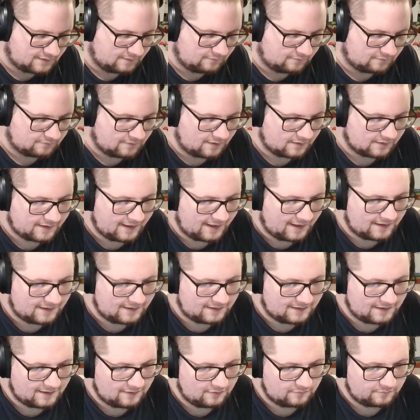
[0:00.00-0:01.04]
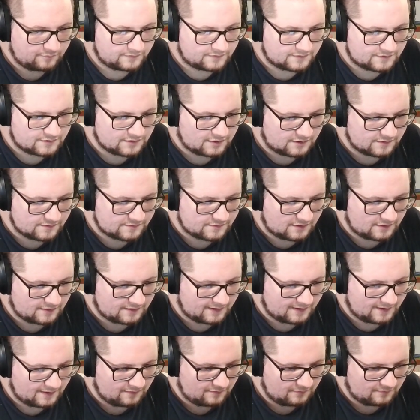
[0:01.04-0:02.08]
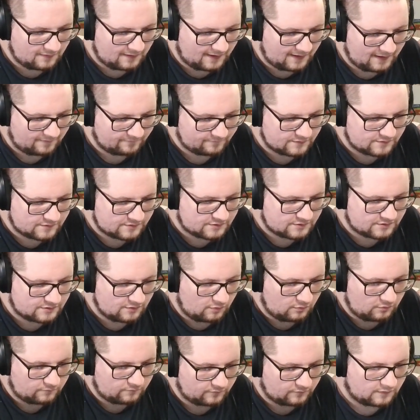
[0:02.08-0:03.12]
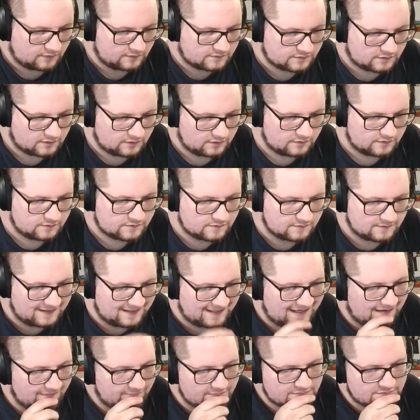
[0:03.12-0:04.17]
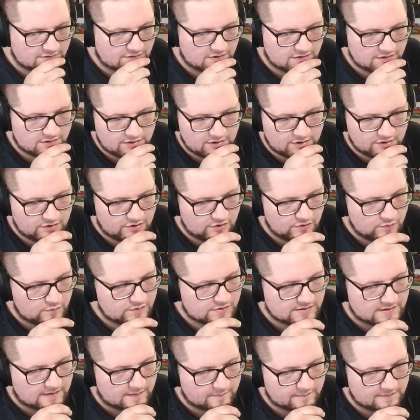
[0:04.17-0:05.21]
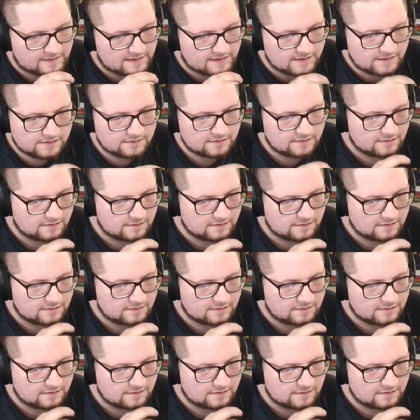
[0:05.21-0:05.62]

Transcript: we'll rare candy down, put the Charizard down. I have to stoke a turn. So they have a turn to do something.